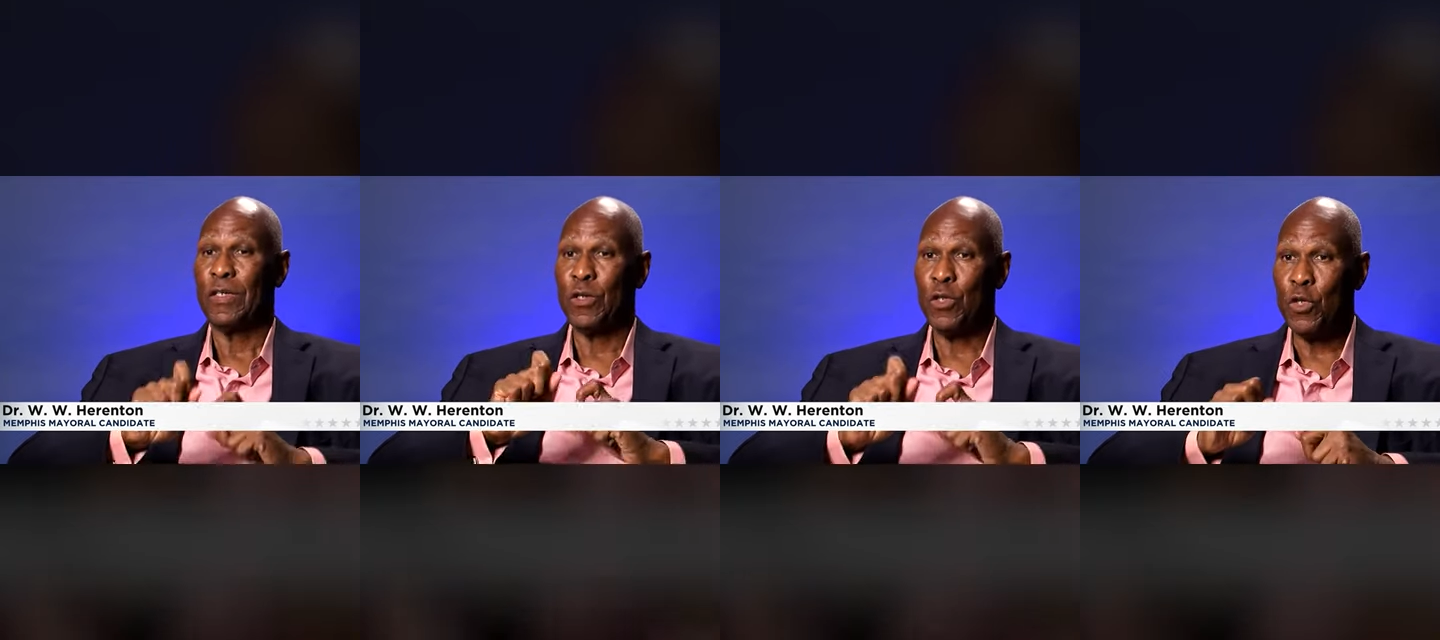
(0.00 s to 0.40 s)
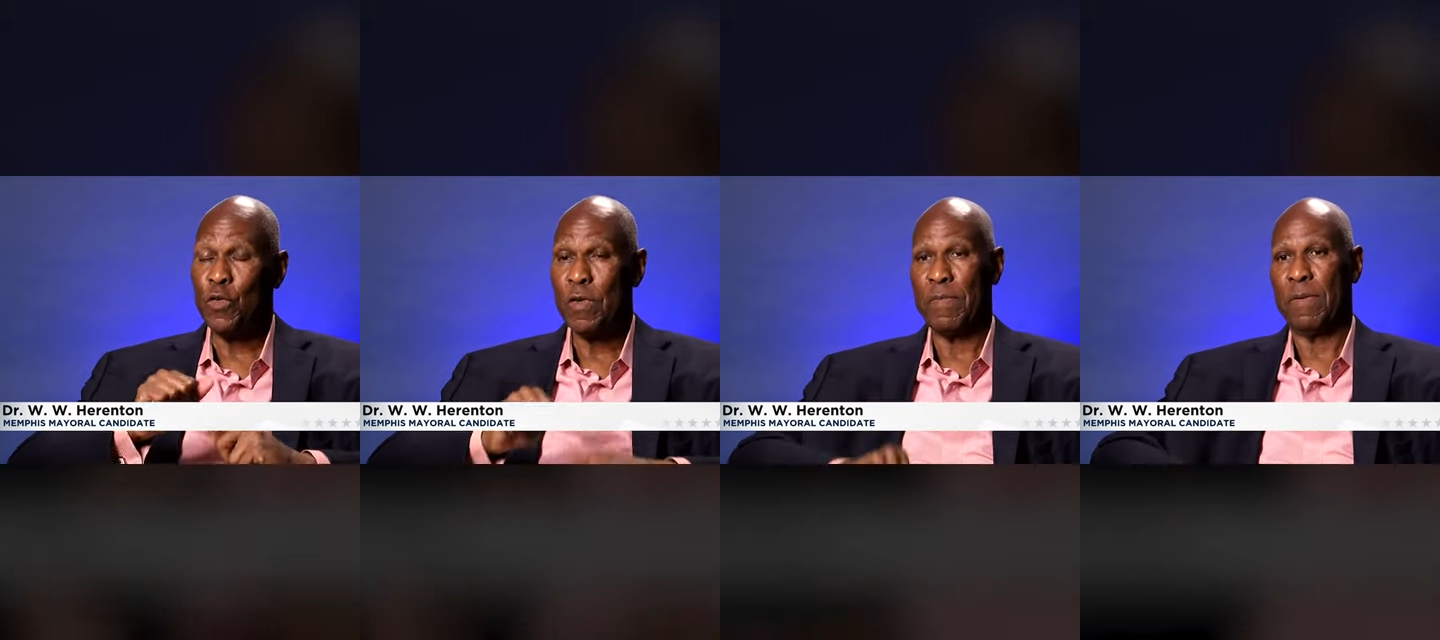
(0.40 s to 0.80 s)
Do
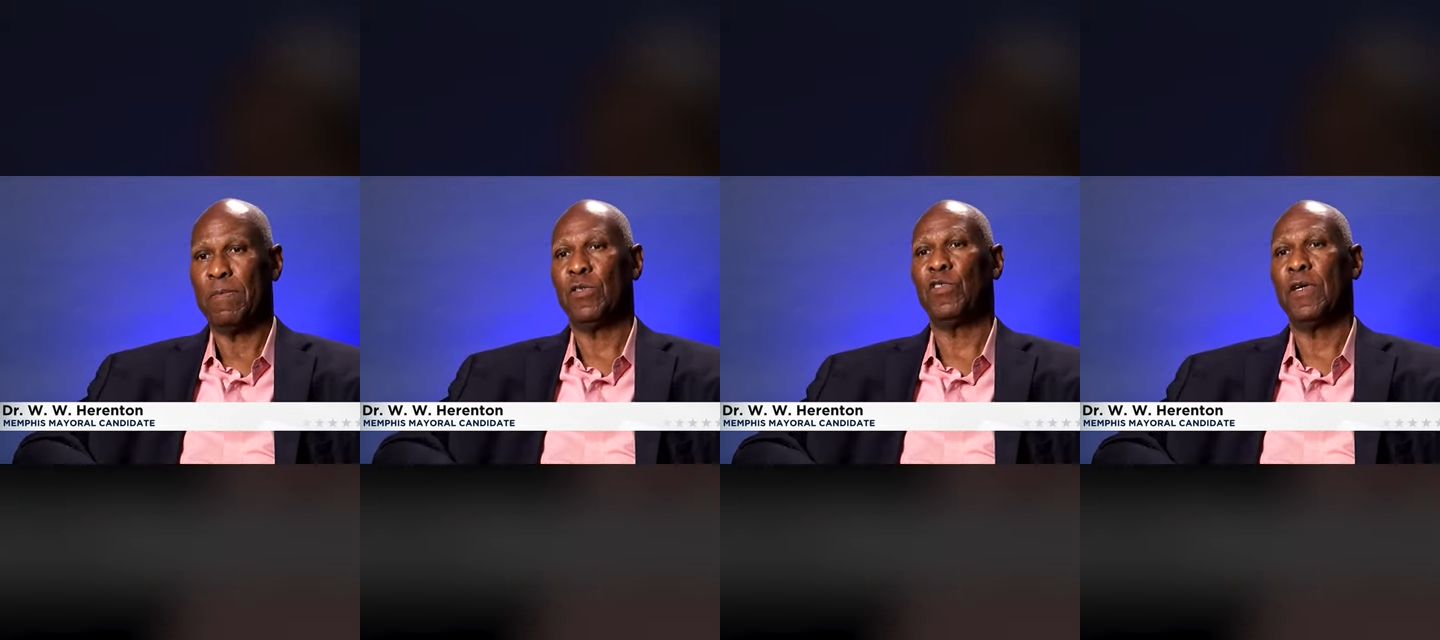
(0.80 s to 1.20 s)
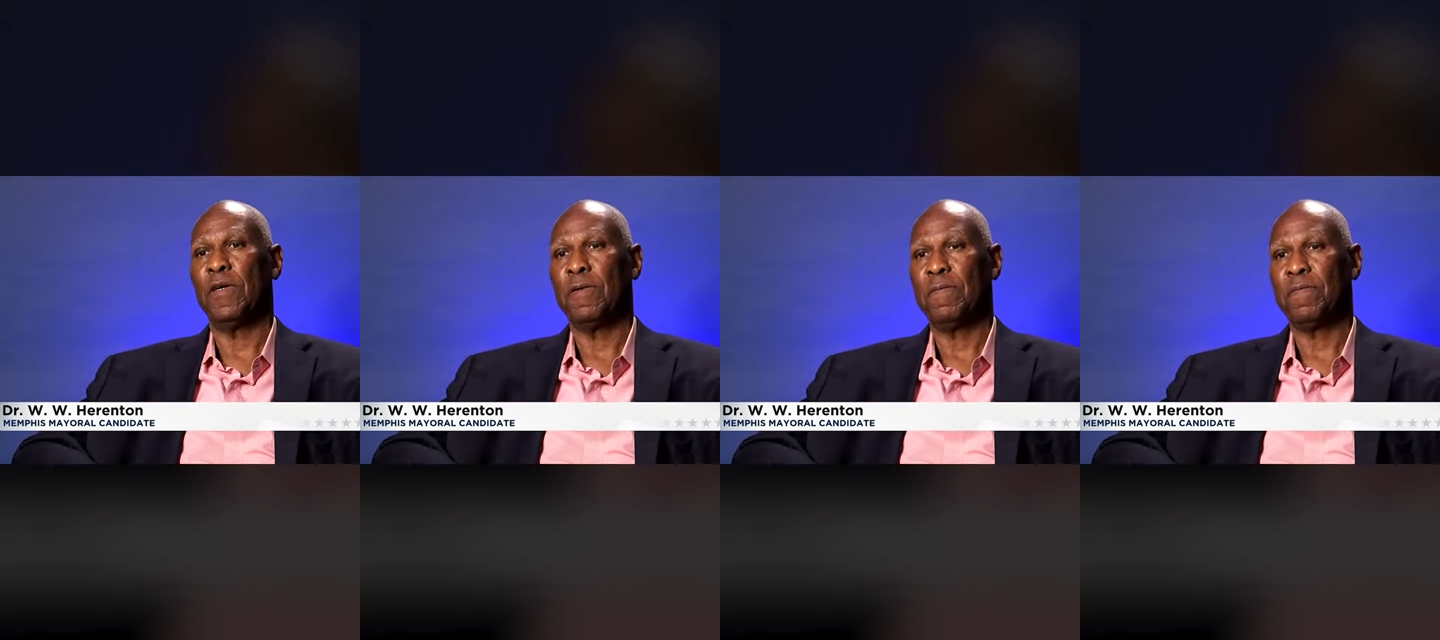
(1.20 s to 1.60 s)
you remember,
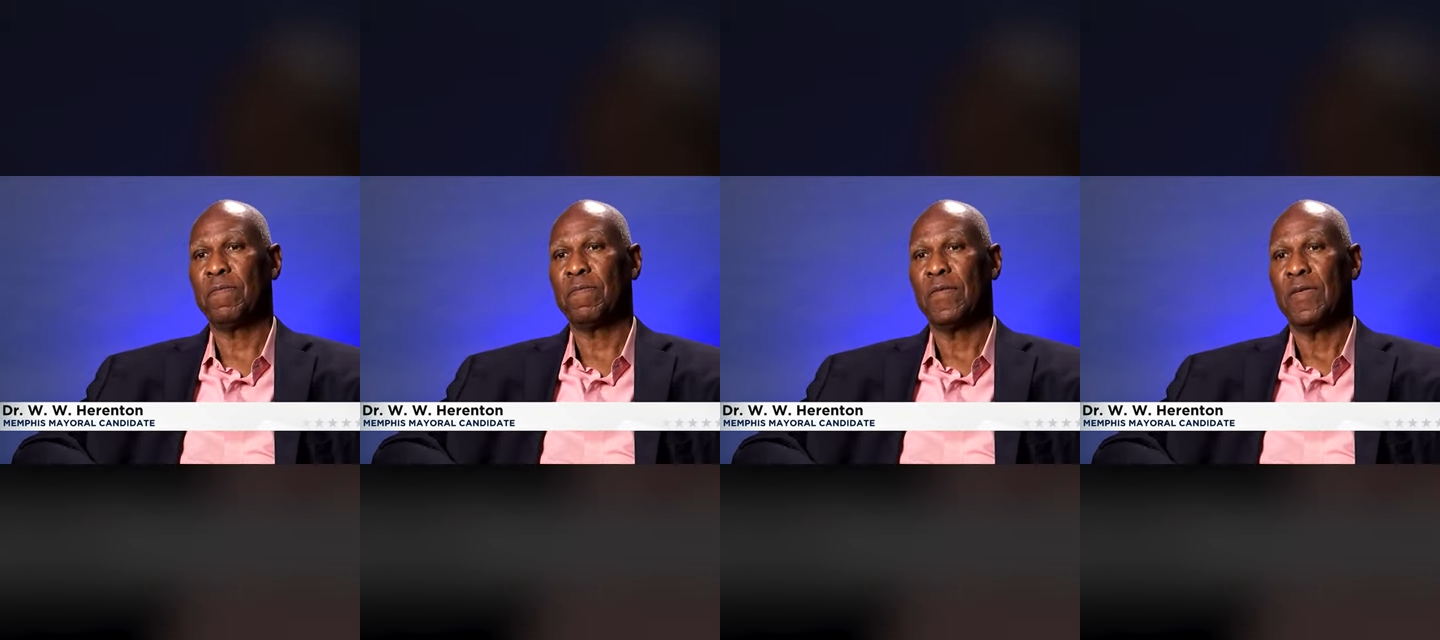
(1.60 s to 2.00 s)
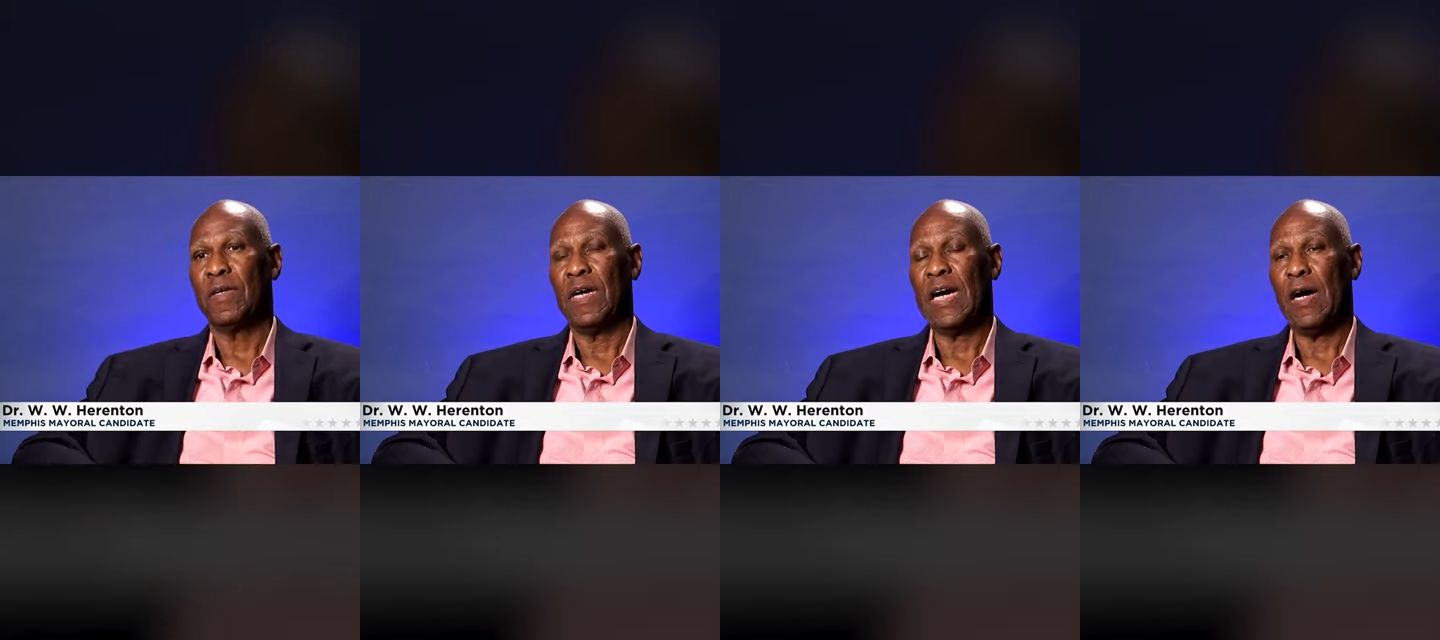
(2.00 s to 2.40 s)
Joe,
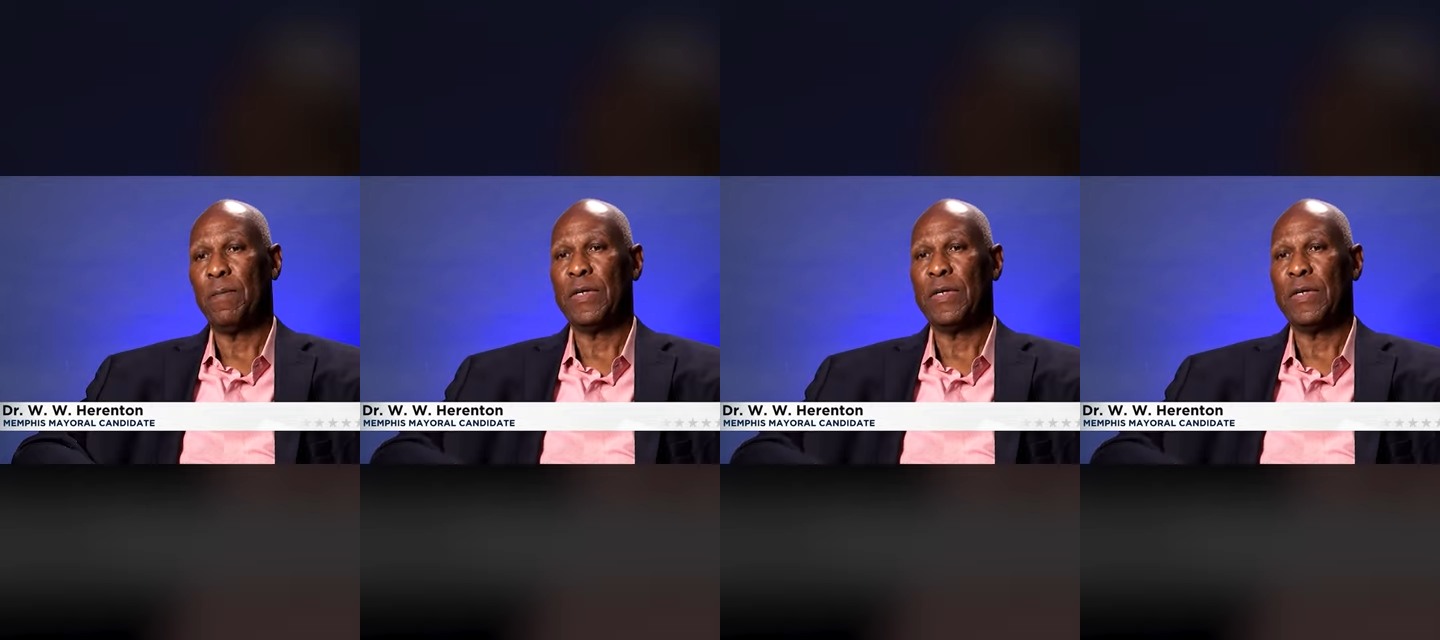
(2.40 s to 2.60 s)
how